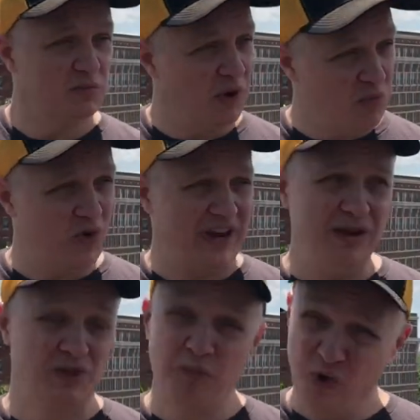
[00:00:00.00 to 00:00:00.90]
But boy, he
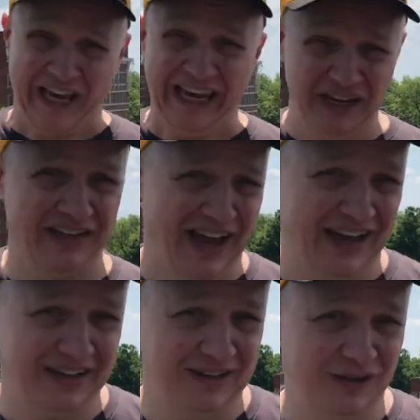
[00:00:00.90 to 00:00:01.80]
was a pretty good
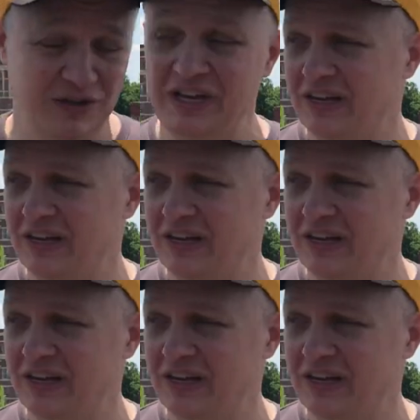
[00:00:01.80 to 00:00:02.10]
guy, you know.